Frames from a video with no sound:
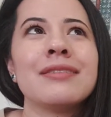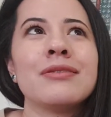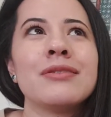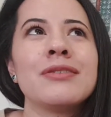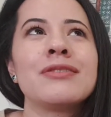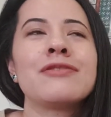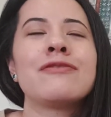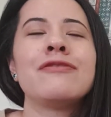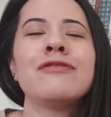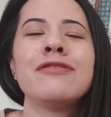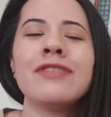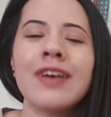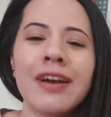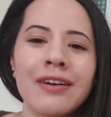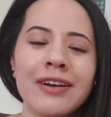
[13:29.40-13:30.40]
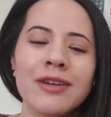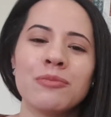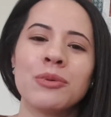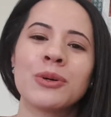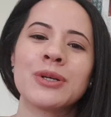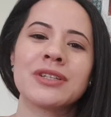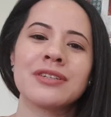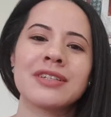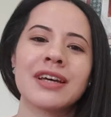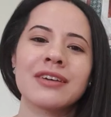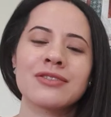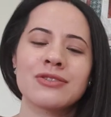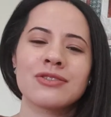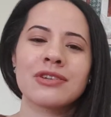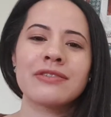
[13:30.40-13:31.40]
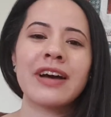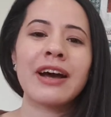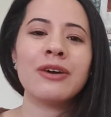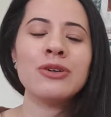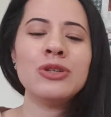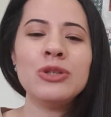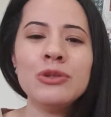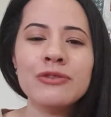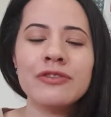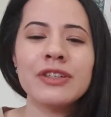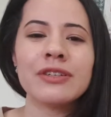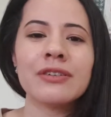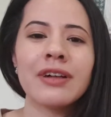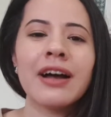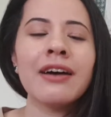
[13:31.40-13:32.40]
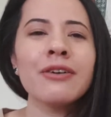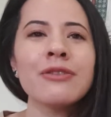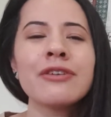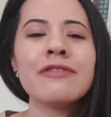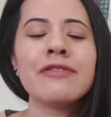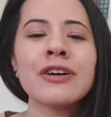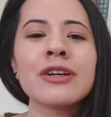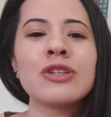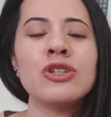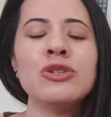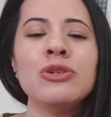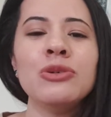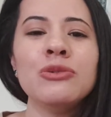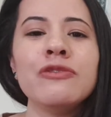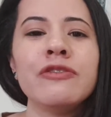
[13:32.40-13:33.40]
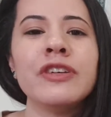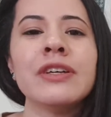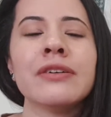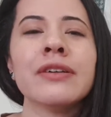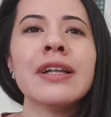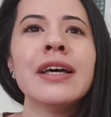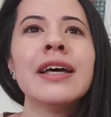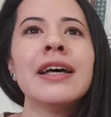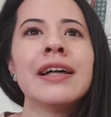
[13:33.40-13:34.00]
it's very important to ask yourself how you feel. How the fuck do you feel?